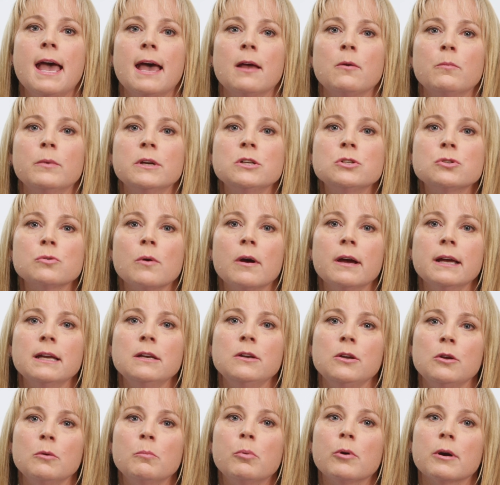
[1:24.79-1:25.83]
And when
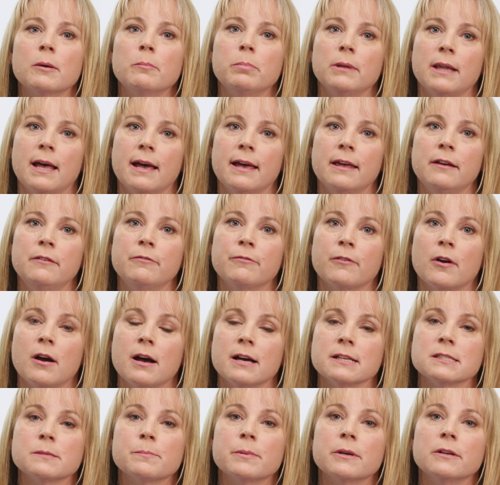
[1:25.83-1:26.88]
drawing newborn blood for
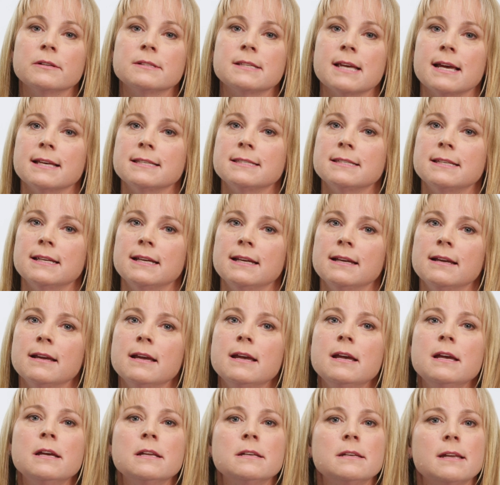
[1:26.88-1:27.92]
hospital testing,
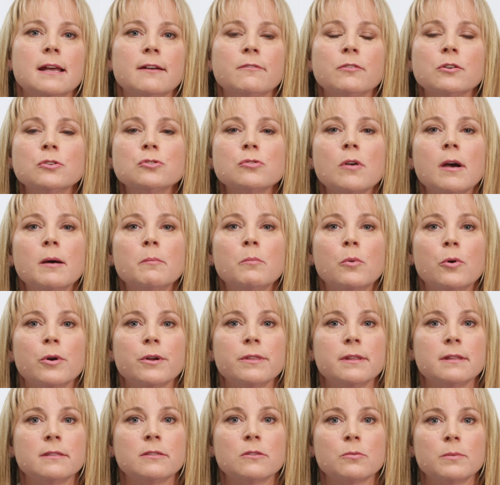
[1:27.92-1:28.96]
never draw
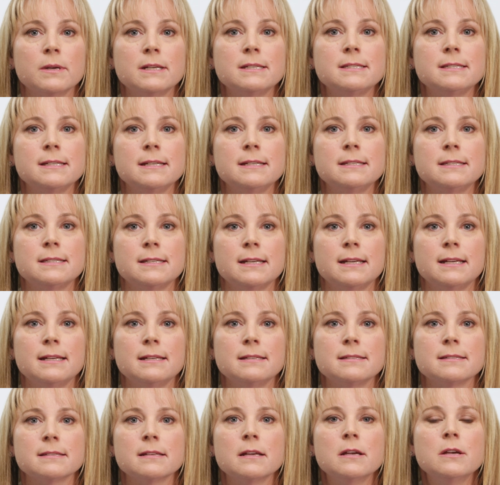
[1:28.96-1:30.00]
more than 3
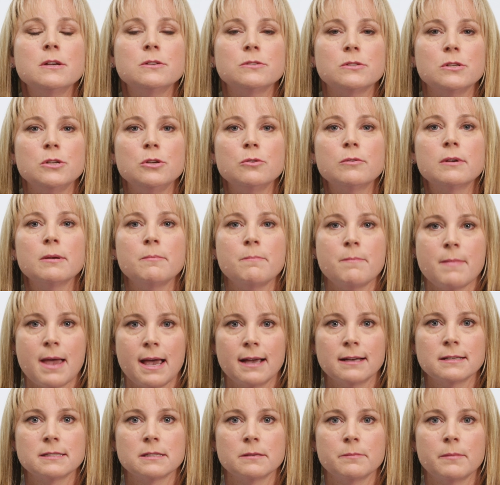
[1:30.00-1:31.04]
cc's, so you can
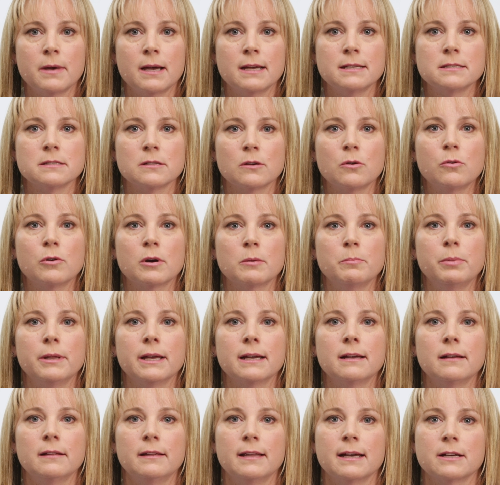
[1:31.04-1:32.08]
maximize the cord
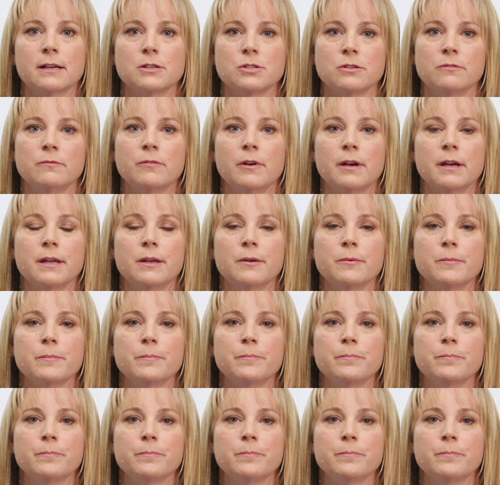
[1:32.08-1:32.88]
blood collection volume.